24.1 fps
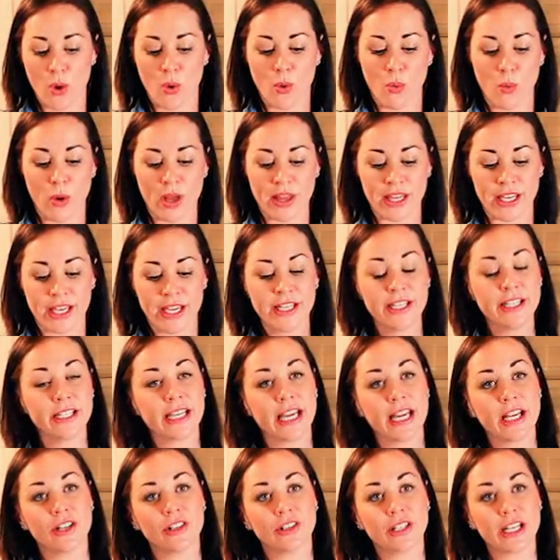When the
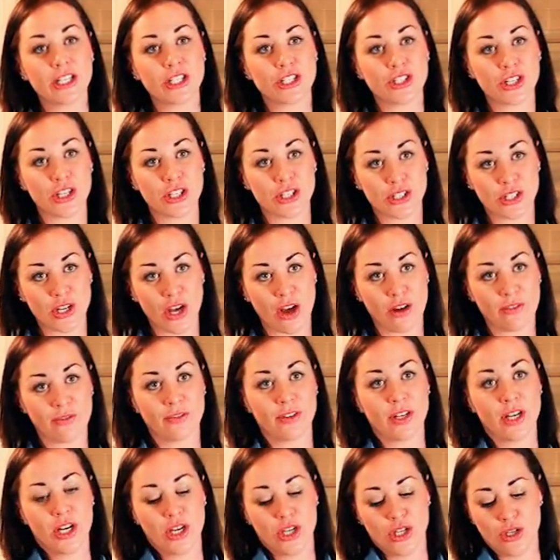indicator light shuts off,
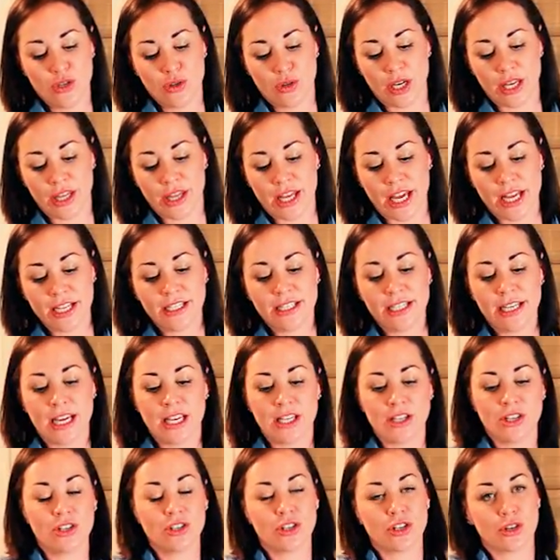you can then
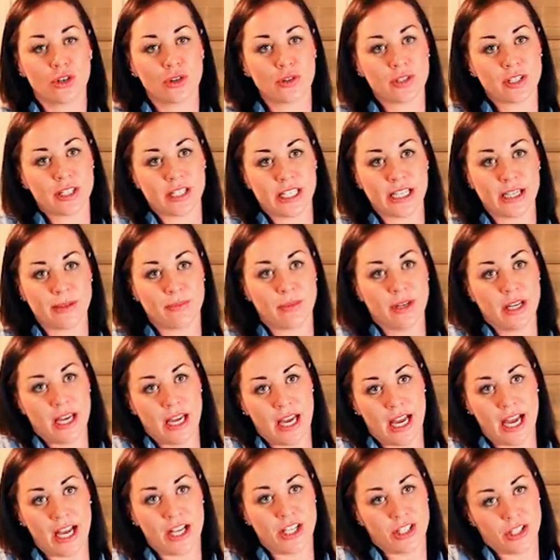take your Eurosteam
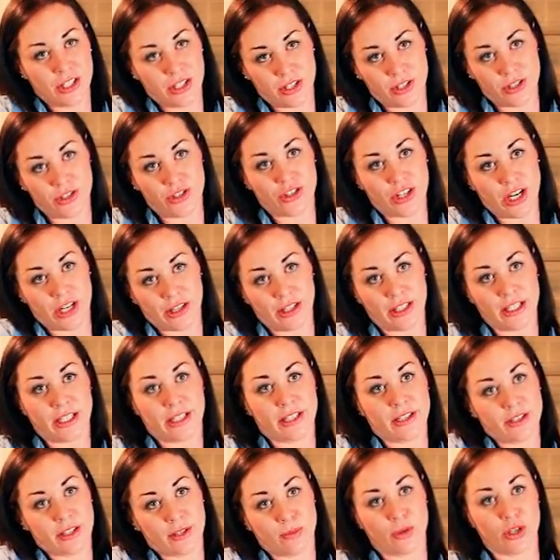and
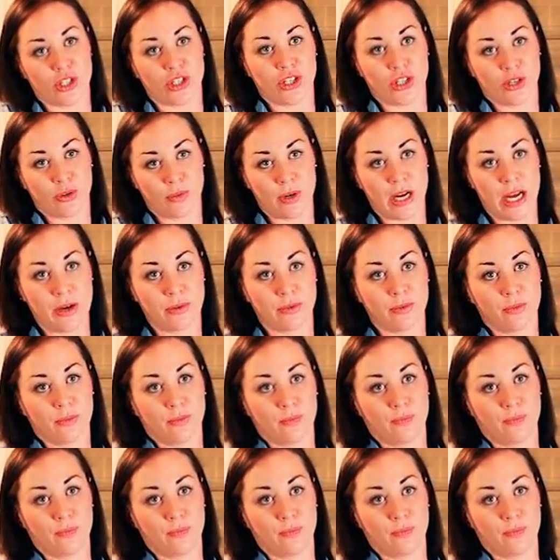gently swish it around.